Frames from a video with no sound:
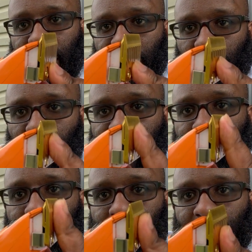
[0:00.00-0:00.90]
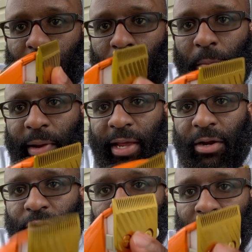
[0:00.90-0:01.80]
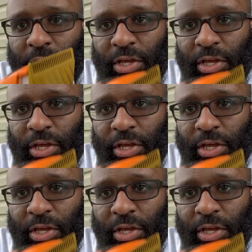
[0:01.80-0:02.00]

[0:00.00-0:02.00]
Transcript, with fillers: You don't have to put the whole blade on her.